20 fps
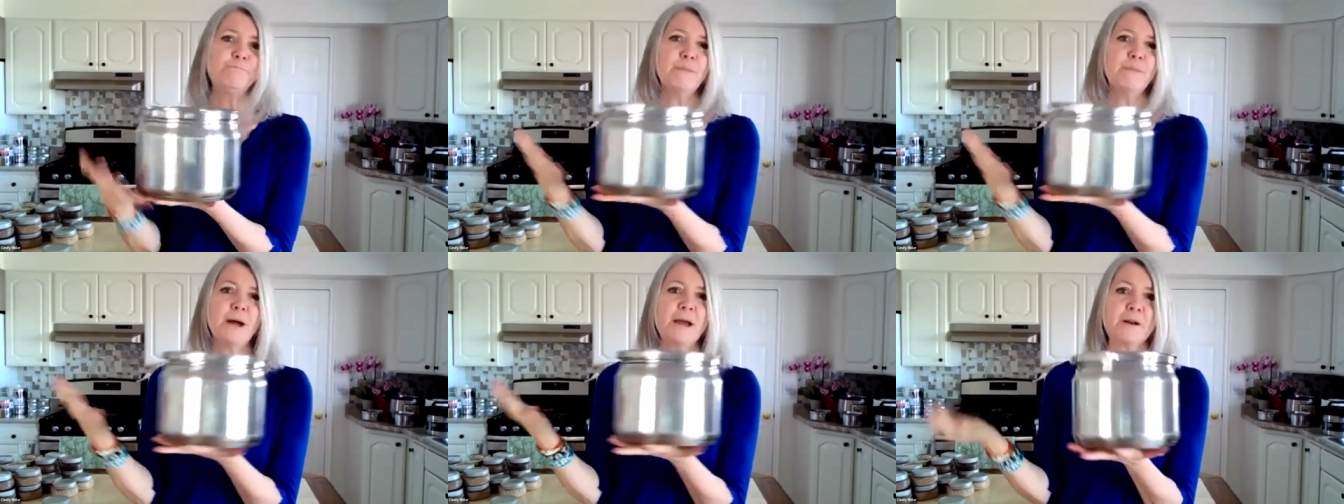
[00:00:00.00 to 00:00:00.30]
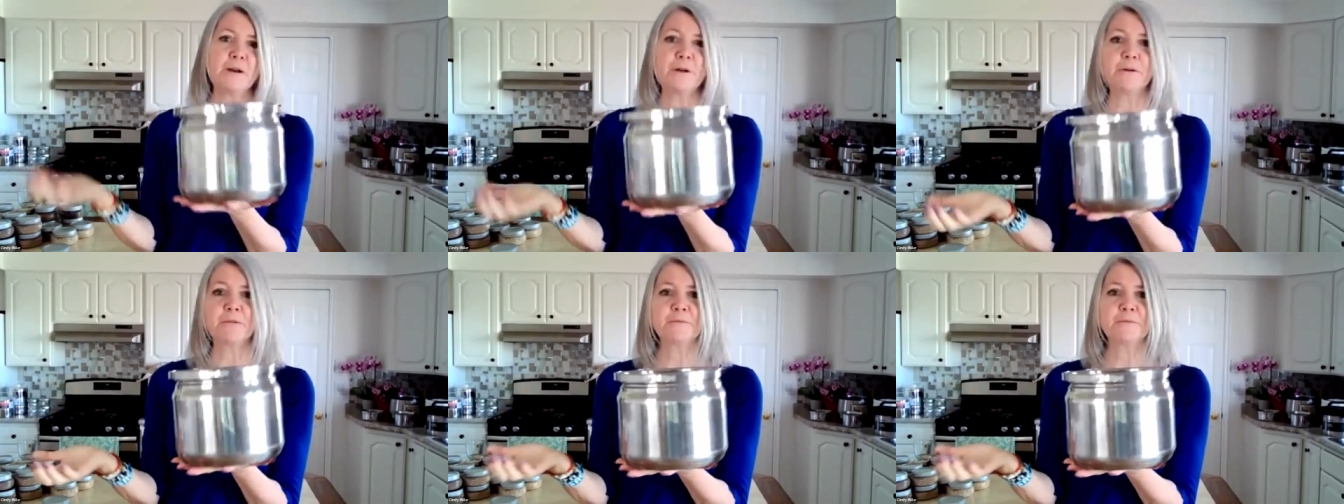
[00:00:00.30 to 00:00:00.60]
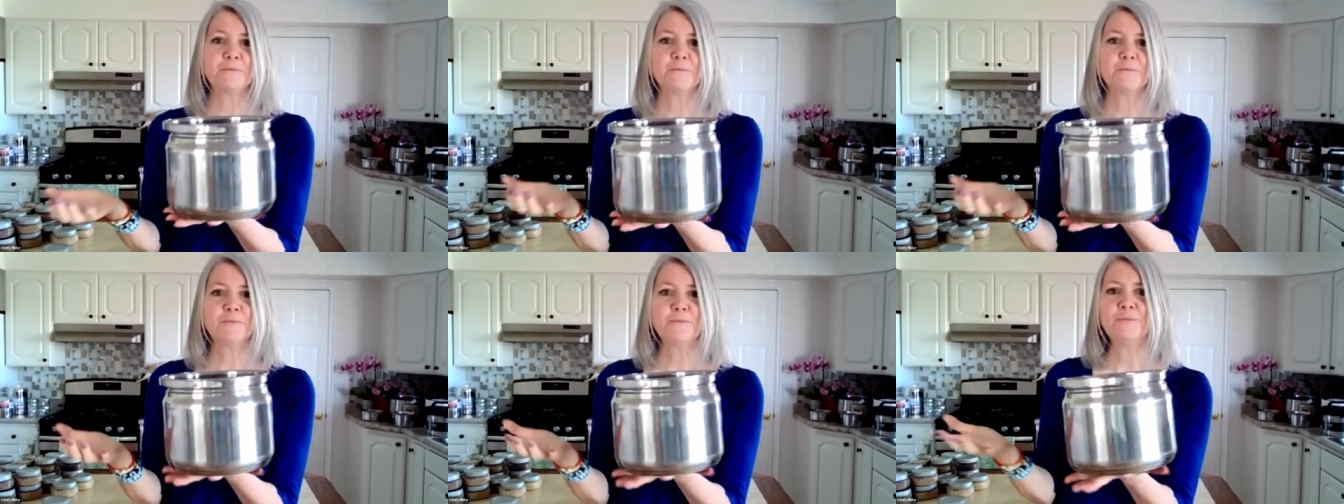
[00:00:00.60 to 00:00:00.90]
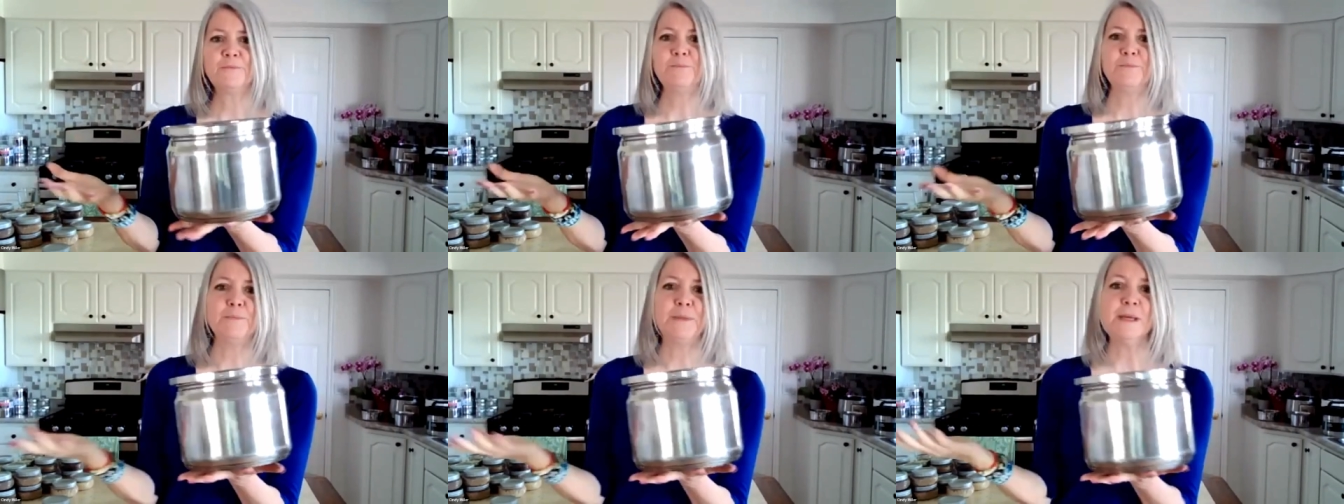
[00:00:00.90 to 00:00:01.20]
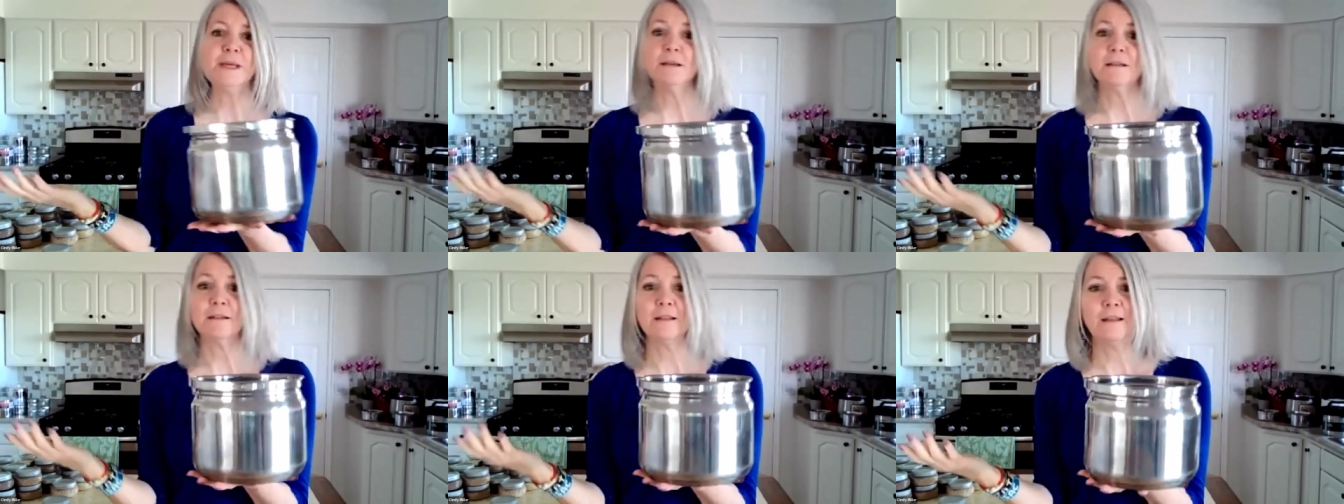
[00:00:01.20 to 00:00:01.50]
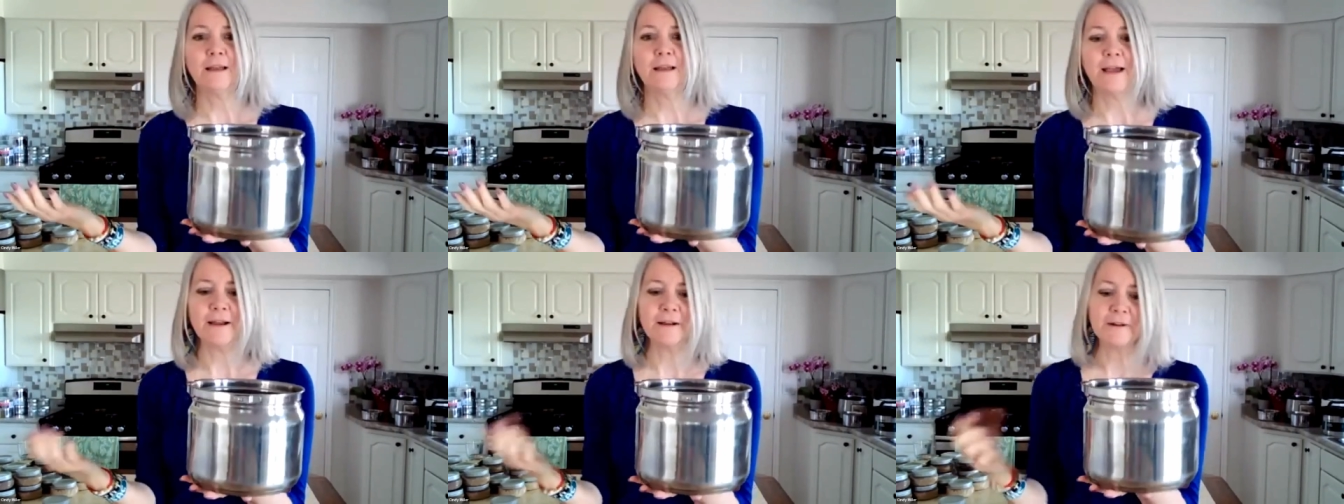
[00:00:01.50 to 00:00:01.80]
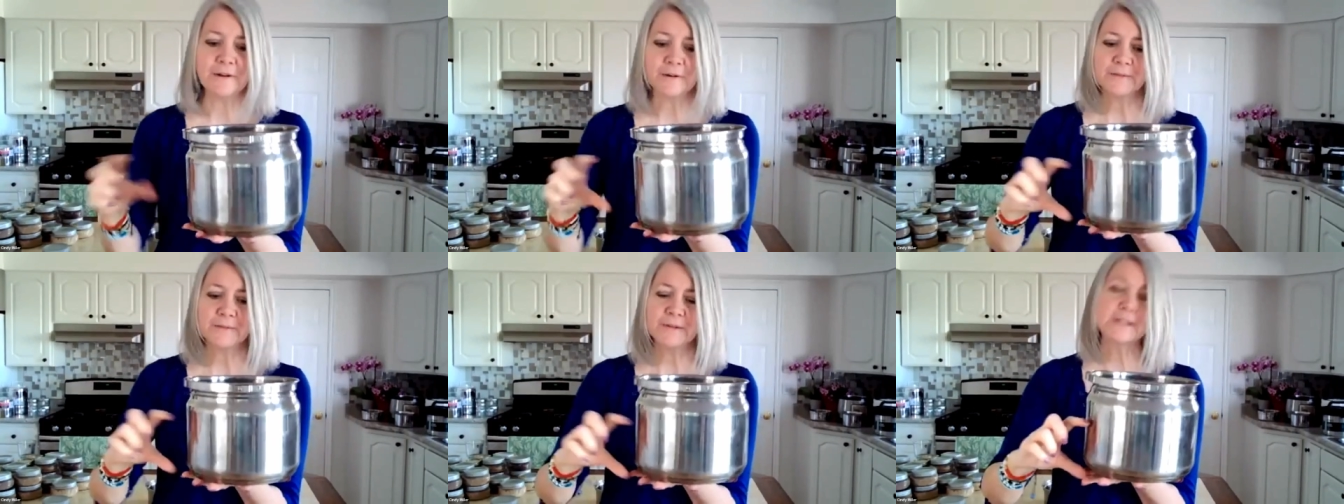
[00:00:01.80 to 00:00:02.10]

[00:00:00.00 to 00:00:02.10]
I don't know, meal. I don't know.